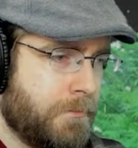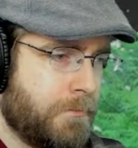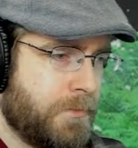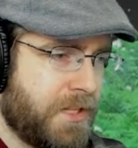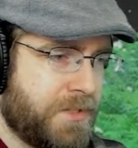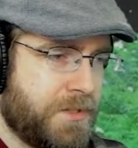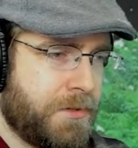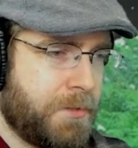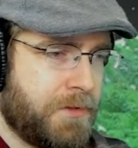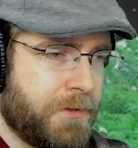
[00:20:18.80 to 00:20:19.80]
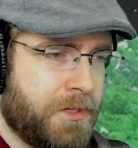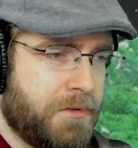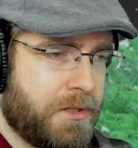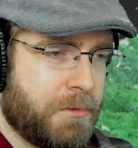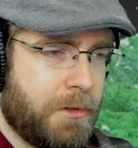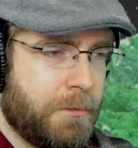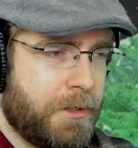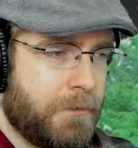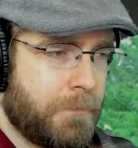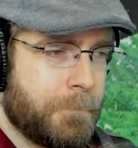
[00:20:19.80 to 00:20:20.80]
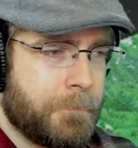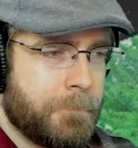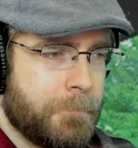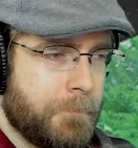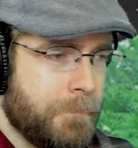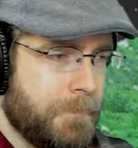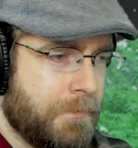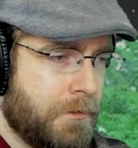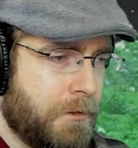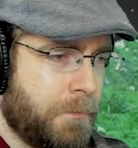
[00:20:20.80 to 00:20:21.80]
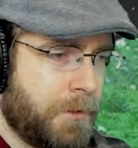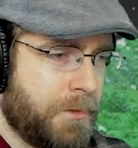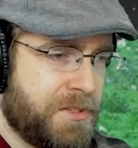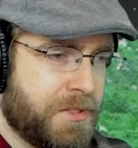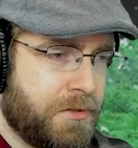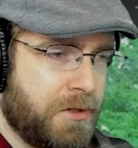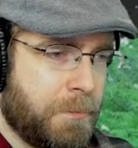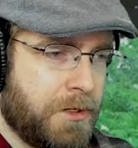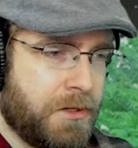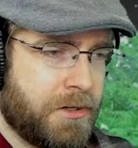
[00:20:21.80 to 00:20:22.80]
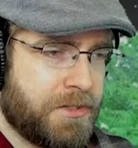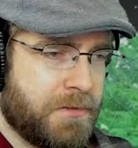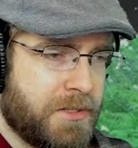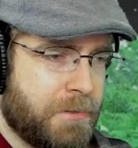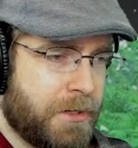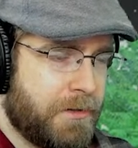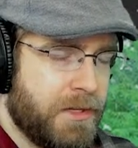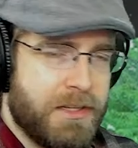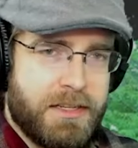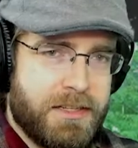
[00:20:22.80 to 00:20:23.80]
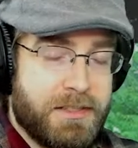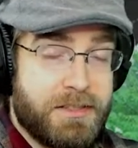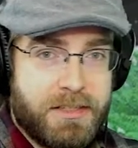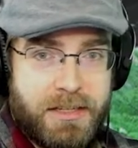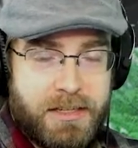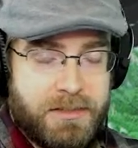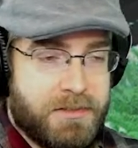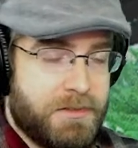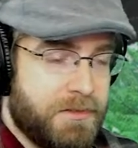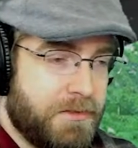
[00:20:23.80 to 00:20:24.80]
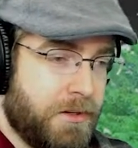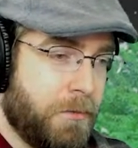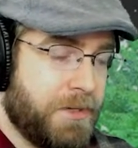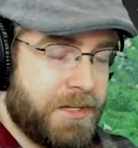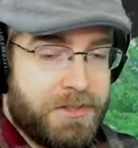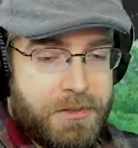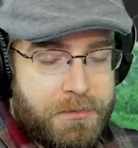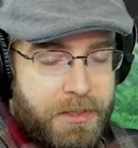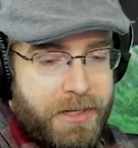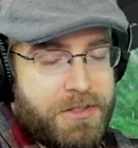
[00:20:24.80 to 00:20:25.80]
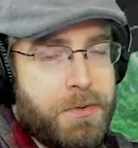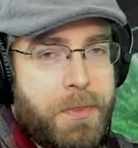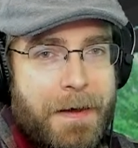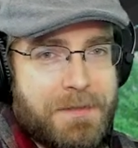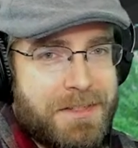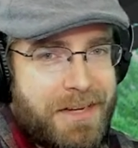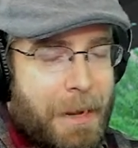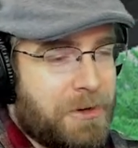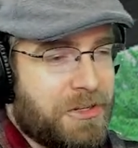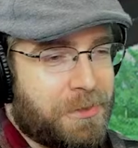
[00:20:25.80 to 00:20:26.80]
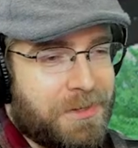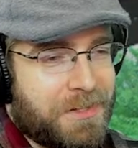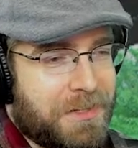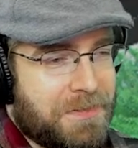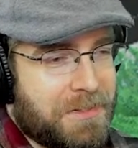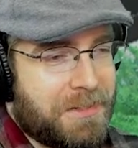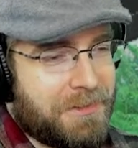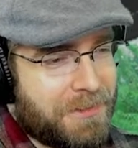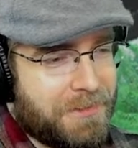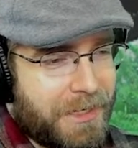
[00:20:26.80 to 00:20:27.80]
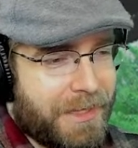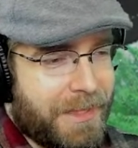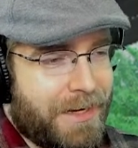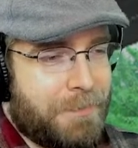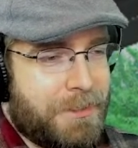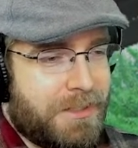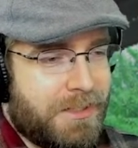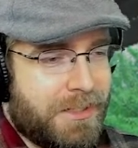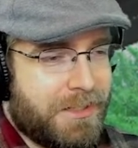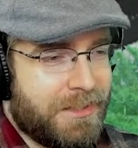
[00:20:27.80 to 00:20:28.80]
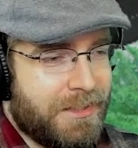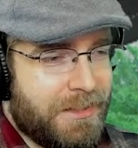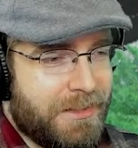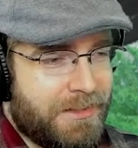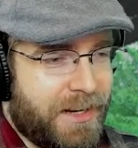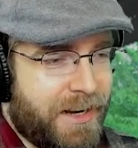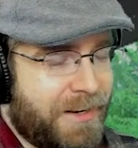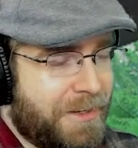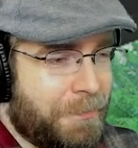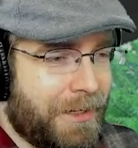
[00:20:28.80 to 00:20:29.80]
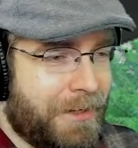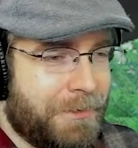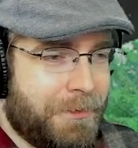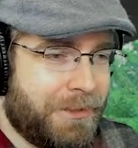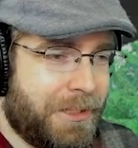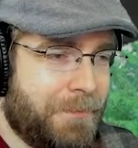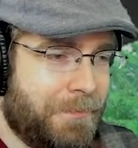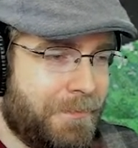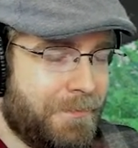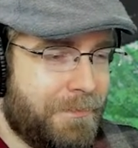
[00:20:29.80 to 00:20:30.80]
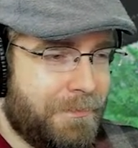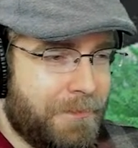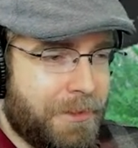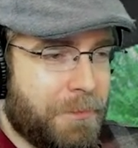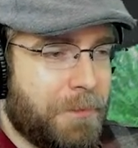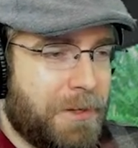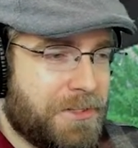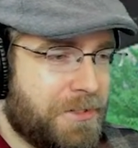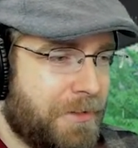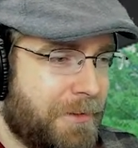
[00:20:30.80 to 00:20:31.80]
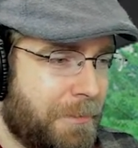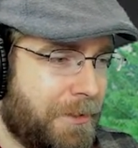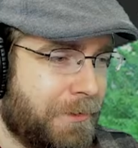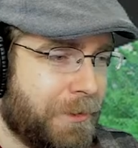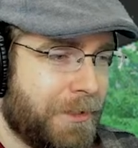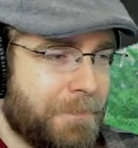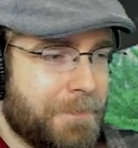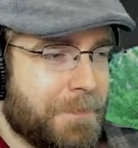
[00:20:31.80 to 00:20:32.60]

But that's too much for you at the moment. You would probably screw up and hurt yourself somehow. Gnome did do like 2,000 damage to herself, so if you had that ability right now, you probably would really would mess yourself up there, Luca.